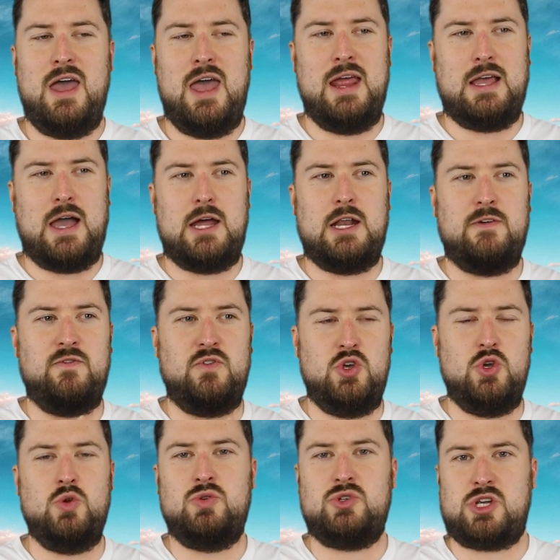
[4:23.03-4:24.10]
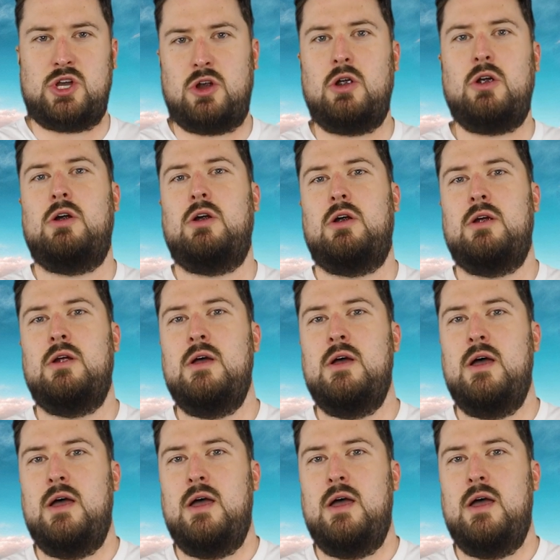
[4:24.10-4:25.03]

and kind of used her